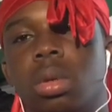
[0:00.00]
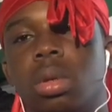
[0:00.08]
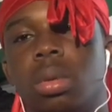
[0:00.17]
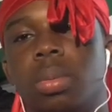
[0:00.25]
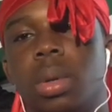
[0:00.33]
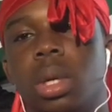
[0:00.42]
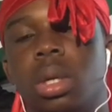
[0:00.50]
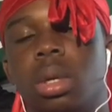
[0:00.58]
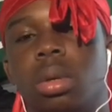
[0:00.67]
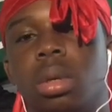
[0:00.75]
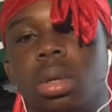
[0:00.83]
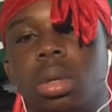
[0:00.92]
Spike
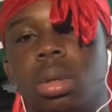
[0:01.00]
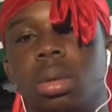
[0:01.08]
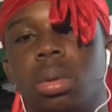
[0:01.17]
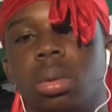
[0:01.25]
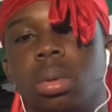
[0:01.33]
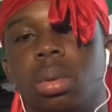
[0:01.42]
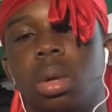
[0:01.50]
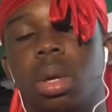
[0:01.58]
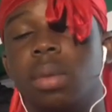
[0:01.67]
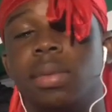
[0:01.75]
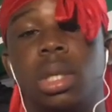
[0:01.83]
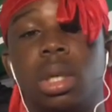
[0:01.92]
Tarantino. I
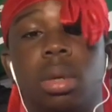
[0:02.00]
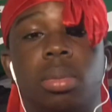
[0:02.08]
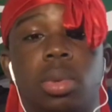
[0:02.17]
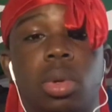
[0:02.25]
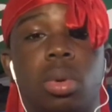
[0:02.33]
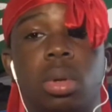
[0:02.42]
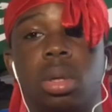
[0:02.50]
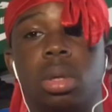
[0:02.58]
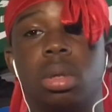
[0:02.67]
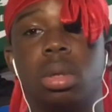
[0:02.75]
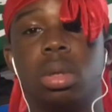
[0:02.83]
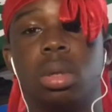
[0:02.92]
never seen him record it.
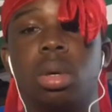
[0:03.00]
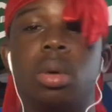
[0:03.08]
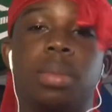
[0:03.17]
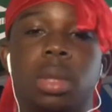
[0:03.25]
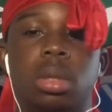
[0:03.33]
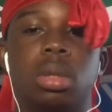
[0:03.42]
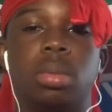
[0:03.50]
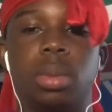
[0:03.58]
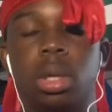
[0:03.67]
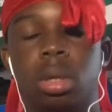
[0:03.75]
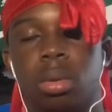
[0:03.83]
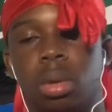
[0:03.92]
It must
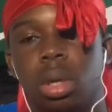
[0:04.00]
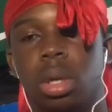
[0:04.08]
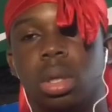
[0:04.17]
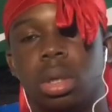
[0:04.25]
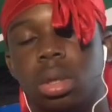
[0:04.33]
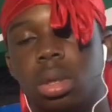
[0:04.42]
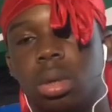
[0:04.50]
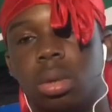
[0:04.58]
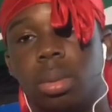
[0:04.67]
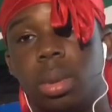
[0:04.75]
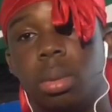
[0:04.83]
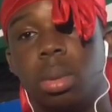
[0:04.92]
be an Asian
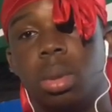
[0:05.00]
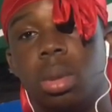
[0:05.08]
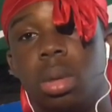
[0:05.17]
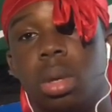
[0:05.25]
dog.